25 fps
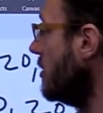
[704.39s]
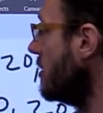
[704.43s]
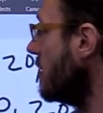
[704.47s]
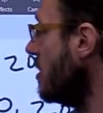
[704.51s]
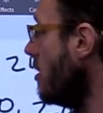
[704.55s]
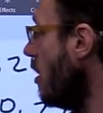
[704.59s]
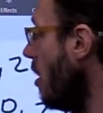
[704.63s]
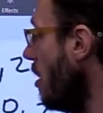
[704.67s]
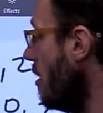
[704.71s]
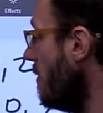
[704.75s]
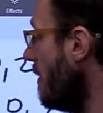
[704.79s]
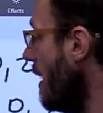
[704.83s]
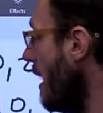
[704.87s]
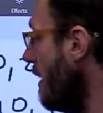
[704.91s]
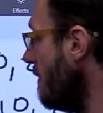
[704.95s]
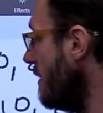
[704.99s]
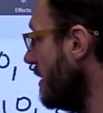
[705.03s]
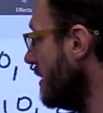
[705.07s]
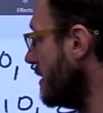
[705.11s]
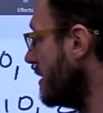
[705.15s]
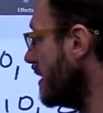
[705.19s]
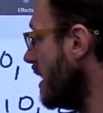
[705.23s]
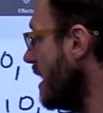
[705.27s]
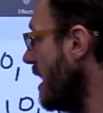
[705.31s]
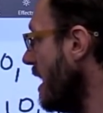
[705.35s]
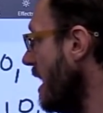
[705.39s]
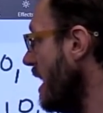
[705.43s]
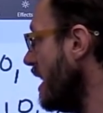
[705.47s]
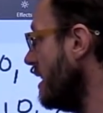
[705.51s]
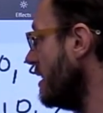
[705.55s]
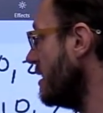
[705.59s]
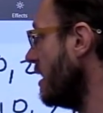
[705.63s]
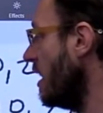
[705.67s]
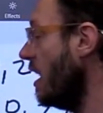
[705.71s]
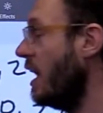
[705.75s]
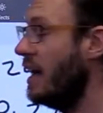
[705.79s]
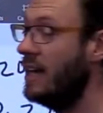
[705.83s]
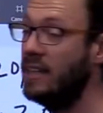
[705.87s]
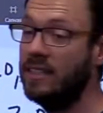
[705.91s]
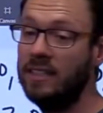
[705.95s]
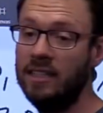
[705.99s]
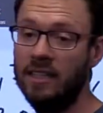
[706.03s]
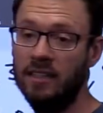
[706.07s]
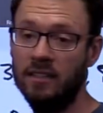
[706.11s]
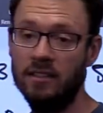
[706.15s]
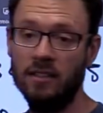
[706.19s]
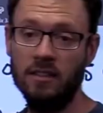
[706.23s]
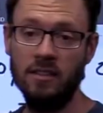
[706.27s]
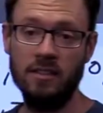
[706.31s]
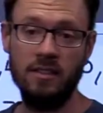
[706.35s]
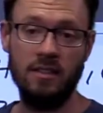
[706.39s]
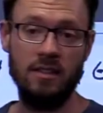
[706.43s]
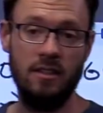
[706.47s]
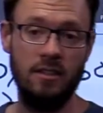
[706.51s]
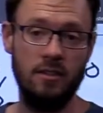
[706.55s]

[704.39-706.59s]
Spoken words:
to know that this entire sentence